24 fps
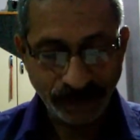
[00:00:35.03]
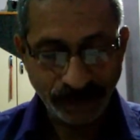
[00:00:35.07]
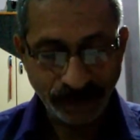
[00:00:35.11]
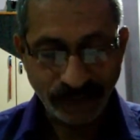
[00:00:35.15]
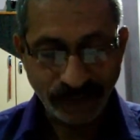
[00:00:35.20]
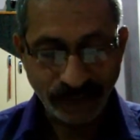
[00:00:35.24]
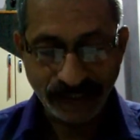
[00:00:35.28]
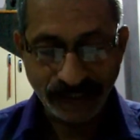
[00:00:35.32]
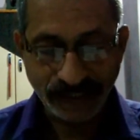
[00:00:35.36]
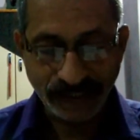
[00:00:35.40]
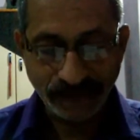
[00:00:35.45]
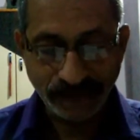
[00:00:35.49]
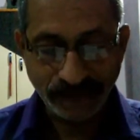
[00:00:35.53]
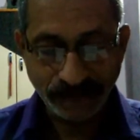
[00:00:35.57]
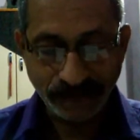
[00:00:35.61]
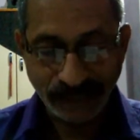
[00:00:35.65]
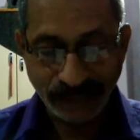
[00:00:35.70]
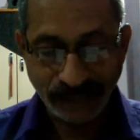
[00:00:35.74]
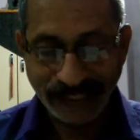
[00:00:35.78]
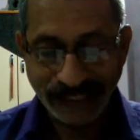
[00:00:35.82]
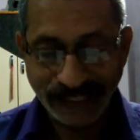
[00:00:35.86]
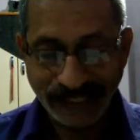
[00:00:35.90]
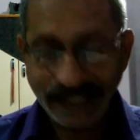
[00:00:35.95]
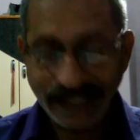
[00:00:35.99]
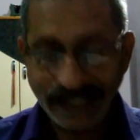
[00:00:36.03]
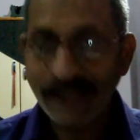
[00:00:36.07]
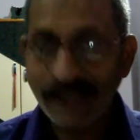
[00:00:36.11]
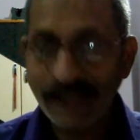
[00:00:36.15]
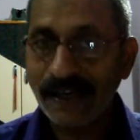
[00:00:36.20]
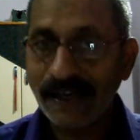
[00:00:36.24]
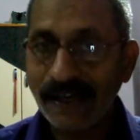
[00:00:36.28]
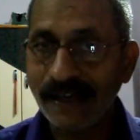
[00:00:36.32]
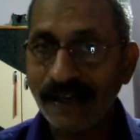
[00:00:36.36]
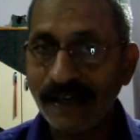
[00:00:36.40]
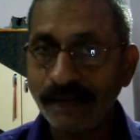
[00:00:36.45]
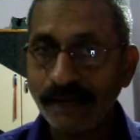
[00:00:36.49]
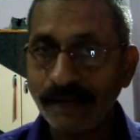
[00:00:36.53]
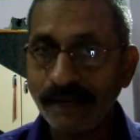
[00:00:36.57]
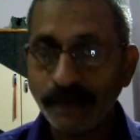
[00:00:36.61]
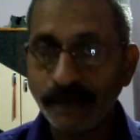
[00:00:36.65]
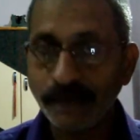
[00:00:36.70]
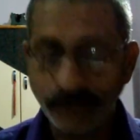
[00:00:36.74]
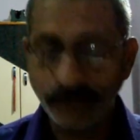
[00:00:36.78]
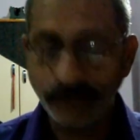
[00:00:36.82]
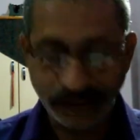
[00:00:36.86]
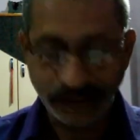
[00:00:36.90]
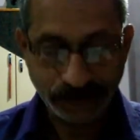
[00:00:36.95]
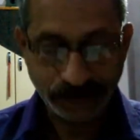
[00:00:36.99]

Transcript: be rainy and wet.